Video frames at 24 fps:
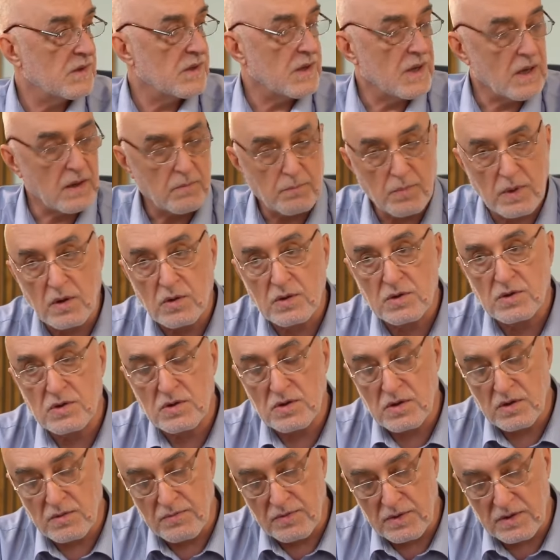and polished
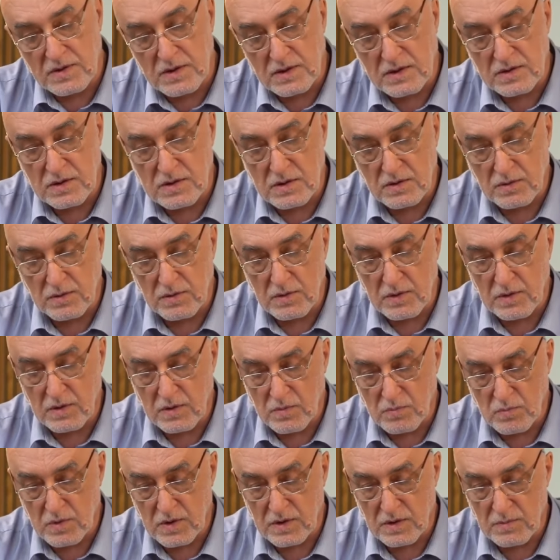surfaces
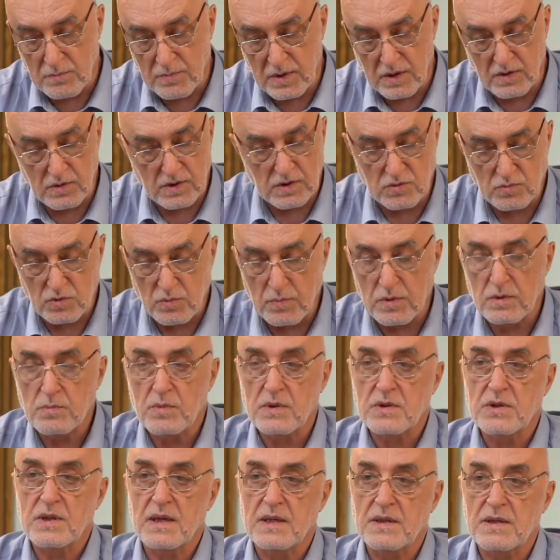where the bearings will be
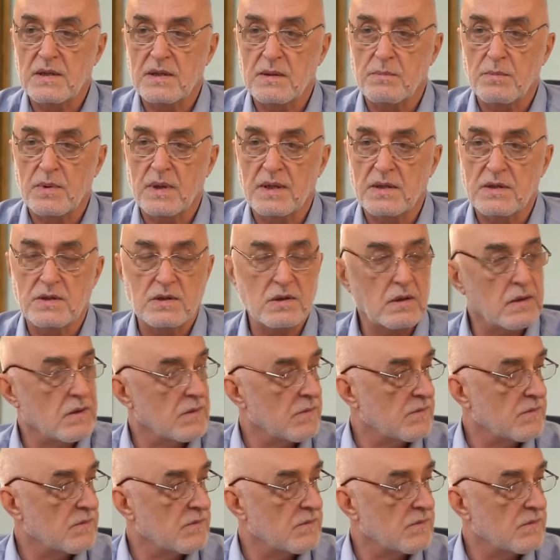precisely placed